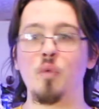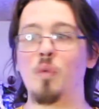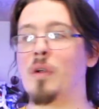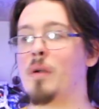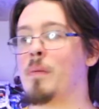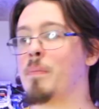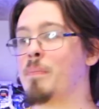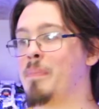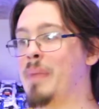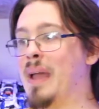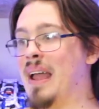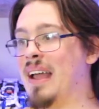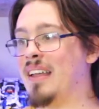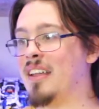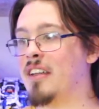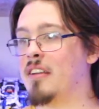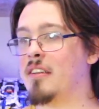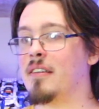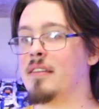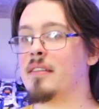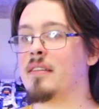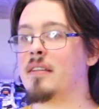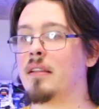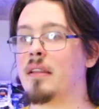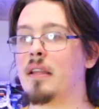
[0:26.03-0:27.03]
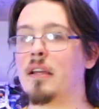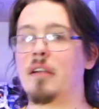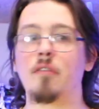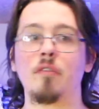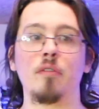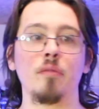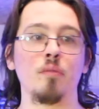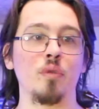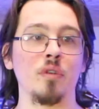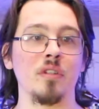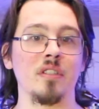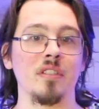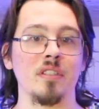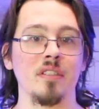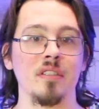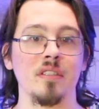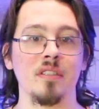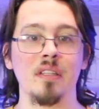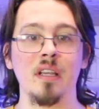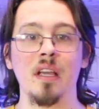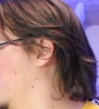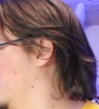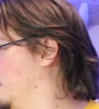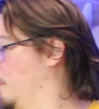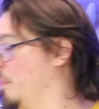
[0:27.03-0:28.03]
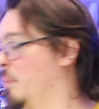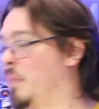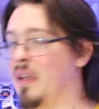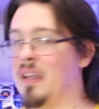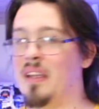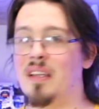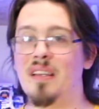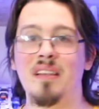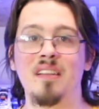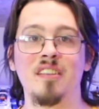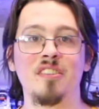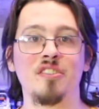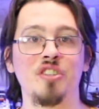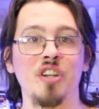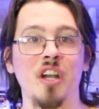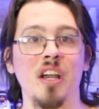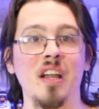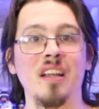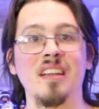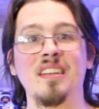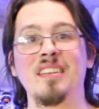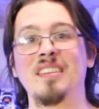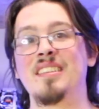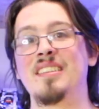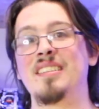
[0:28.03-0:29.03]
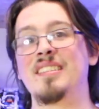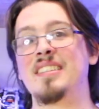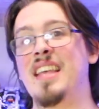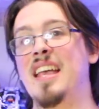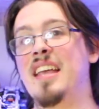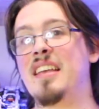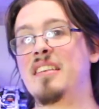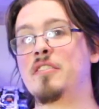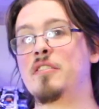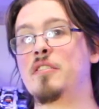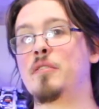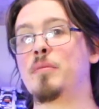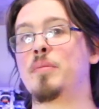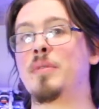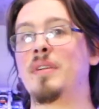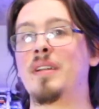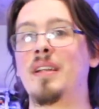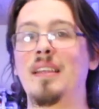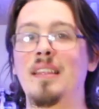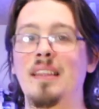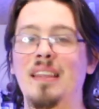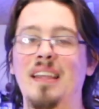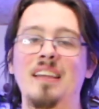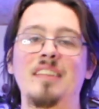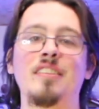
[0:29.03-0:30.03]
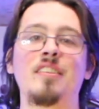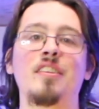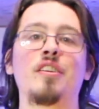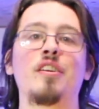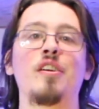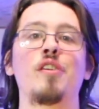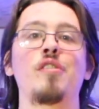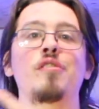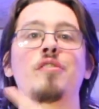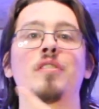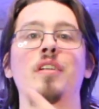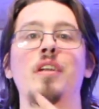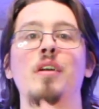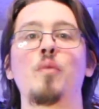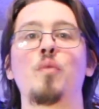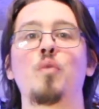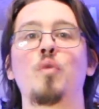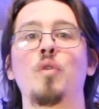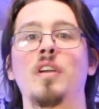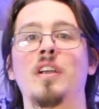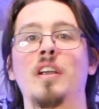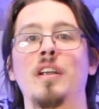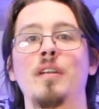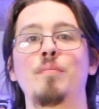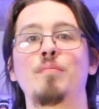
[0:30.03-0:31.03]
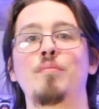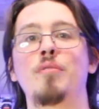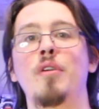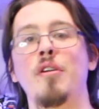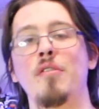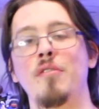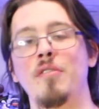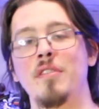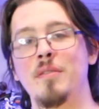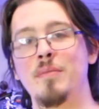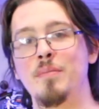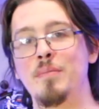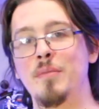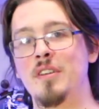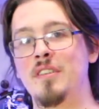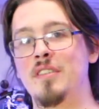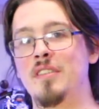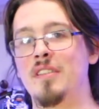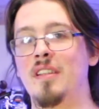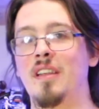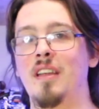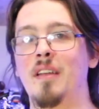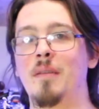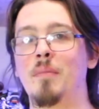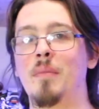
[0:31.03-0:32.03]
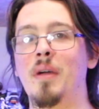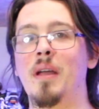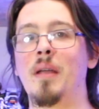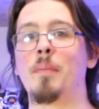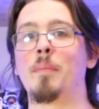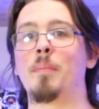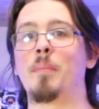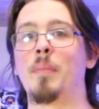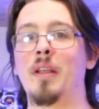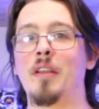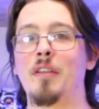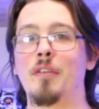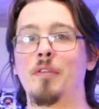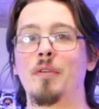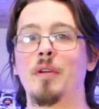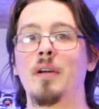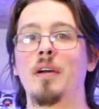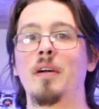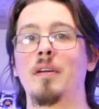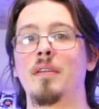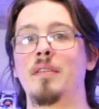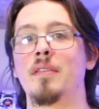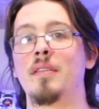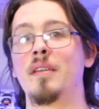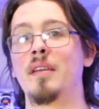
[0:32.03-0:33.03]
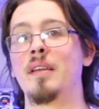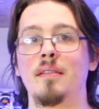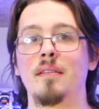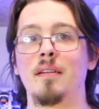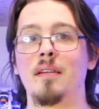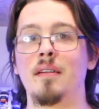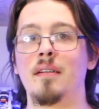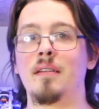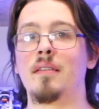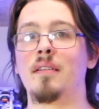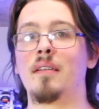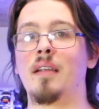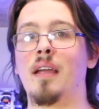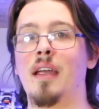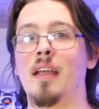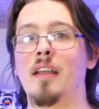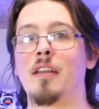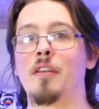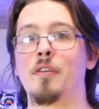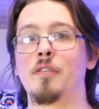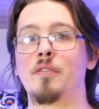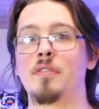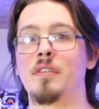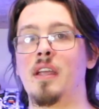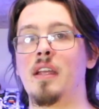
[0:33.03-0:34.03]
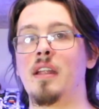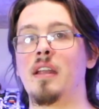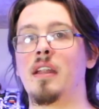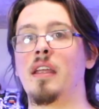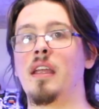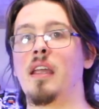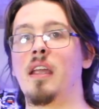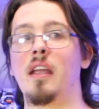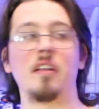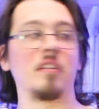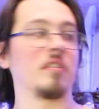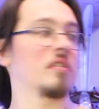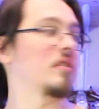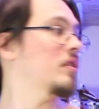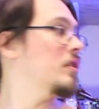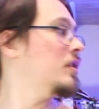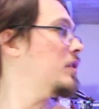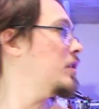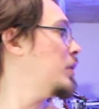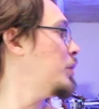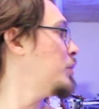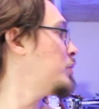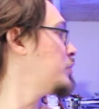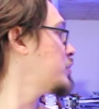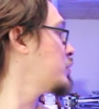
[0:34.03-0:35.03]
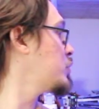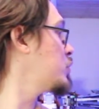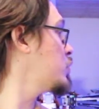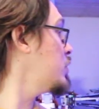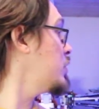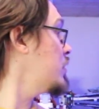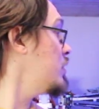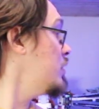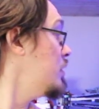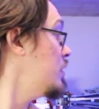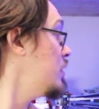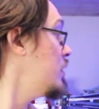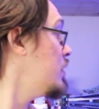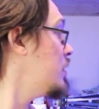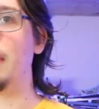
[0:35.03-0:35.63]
we are back here in the Lego room, which is a big, giant disaster, but I like to call it a work in progress, much like my mental health. Undiagnosed ADHD oh, squirrel.